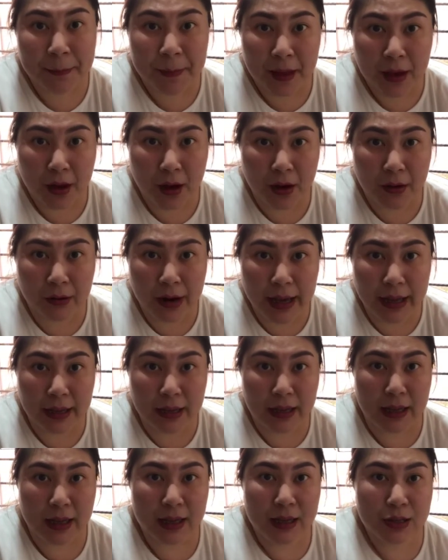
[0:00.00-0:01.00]
All right,
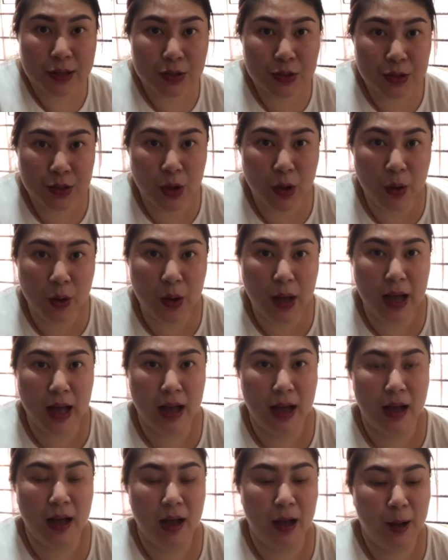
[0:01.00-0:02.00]
so
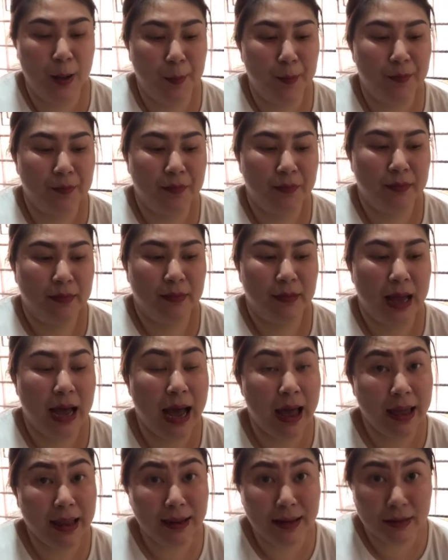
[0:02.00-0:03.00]

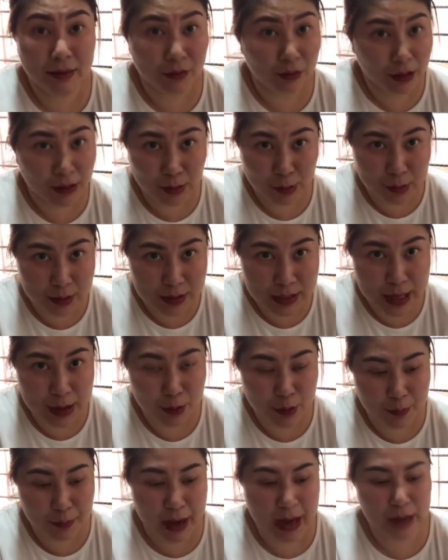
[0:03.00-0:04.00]
I want to say
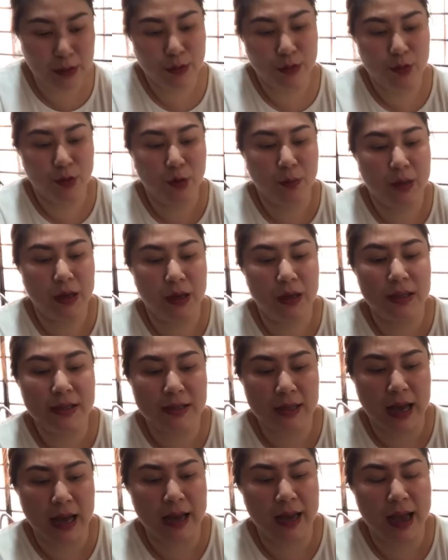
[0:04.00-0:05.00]
goodbye to you because
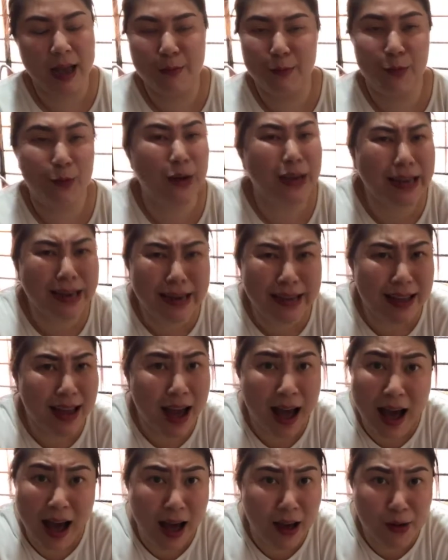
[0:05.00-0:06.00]
I am really
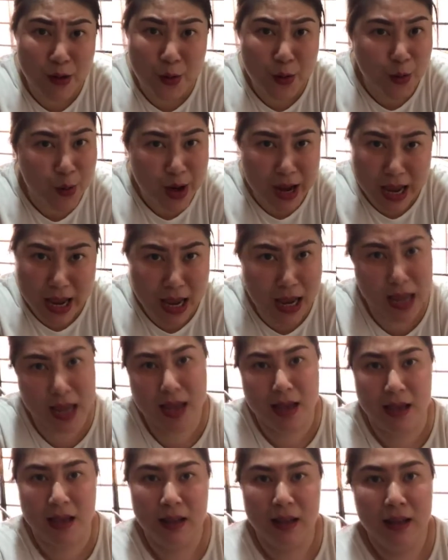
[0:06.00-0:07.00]

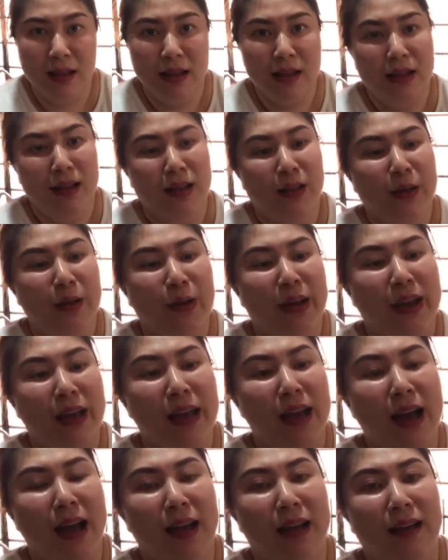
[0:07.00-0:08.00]
hungry.
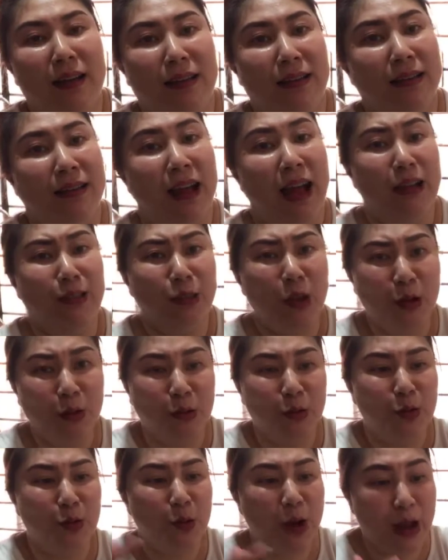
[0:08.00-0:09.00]
Okay, I talk
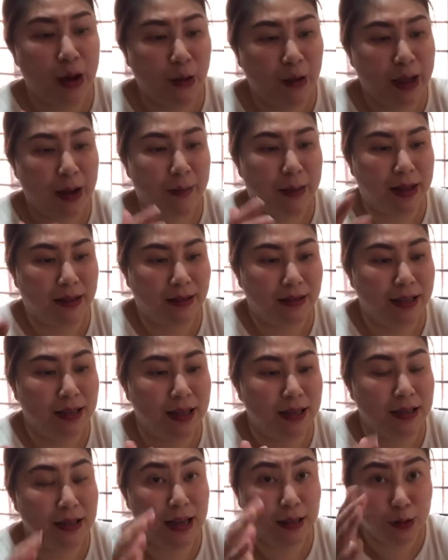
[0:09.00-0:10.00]
to you, I look at my
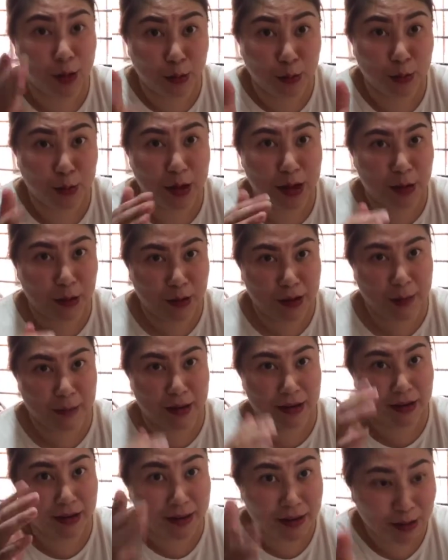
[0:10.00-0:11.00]
quiche. I talk to you, I look at my
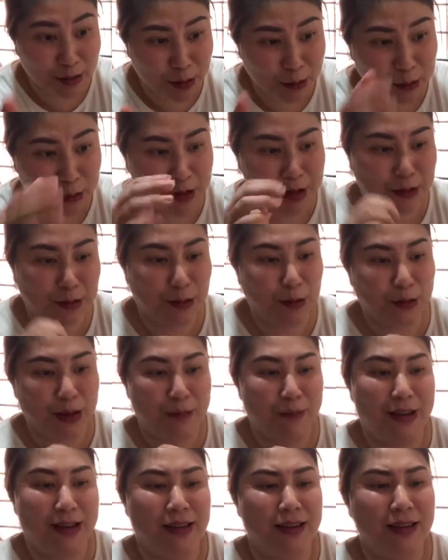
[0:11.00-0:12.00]
quiche. I talk to you, I look at
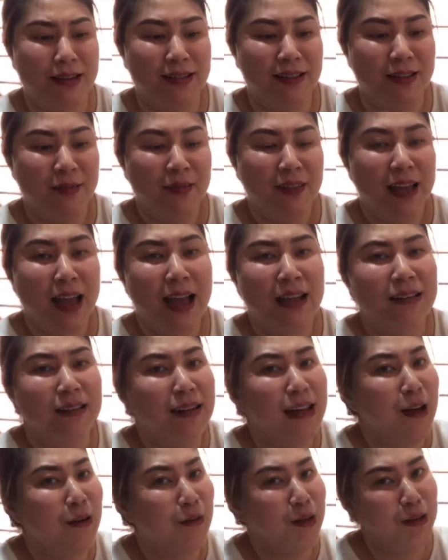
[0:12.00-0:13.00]
my quiche.
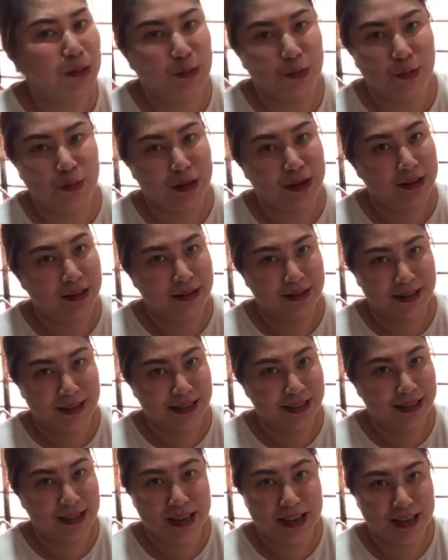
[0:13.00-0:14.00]
Actually, I want to finish
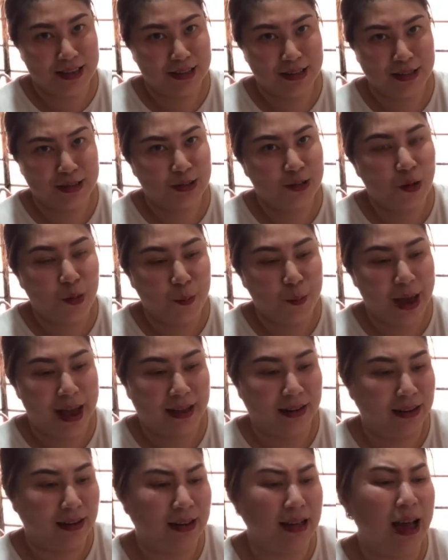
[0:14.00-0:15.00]
this quiche so
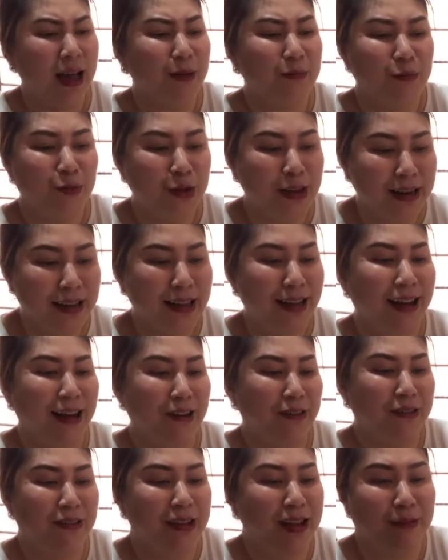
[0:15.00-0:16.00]
badly. I'm really
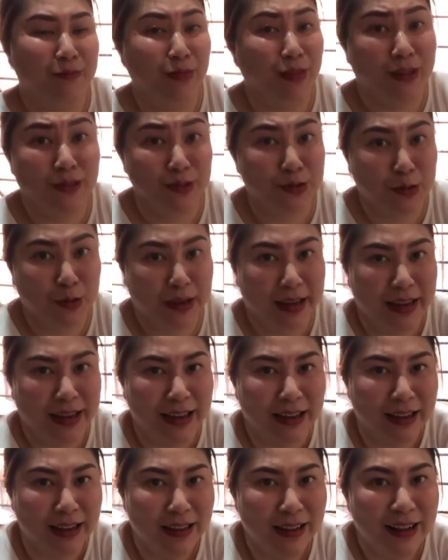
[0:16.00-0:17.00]
hungry. I'm not
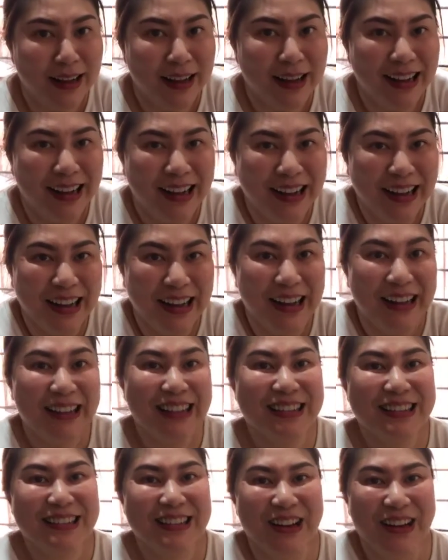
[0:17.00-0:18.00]
joking.
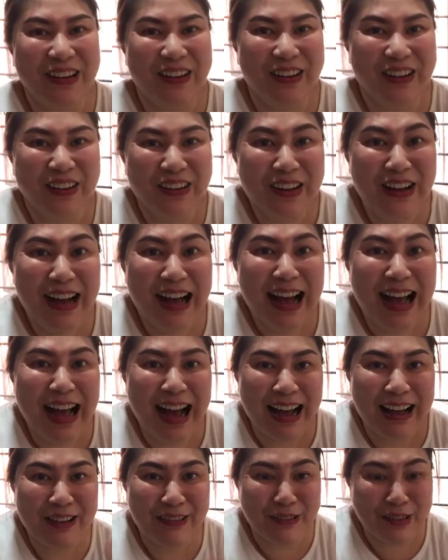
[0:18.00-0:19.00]
So
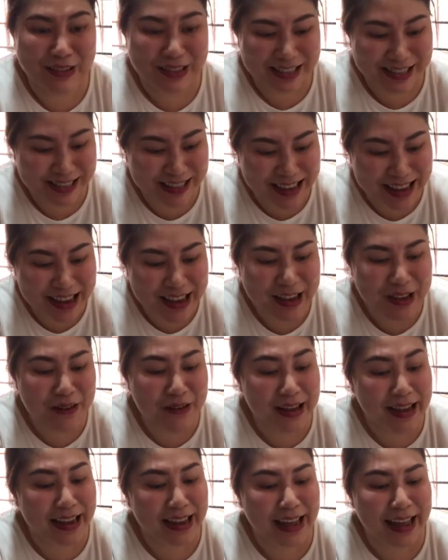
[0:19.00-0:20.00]
I will see you
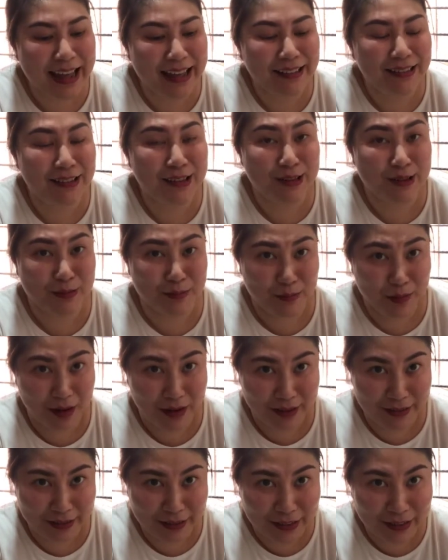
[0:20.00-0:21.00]
again
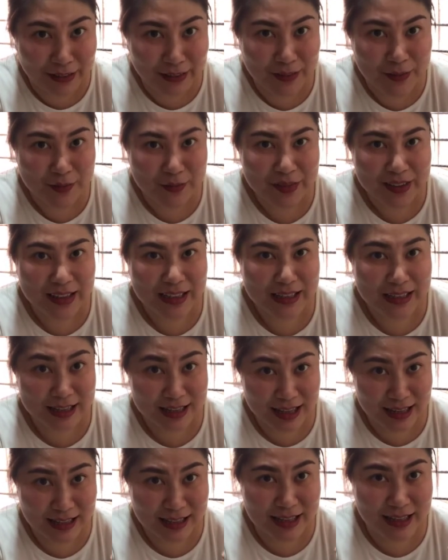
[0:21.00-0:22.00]
tomorrow,
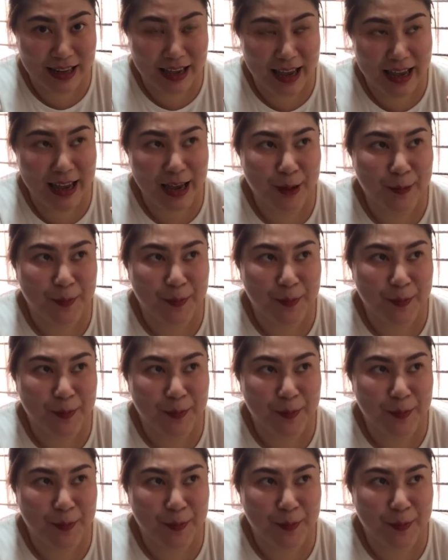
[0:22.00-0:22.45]
Saturday.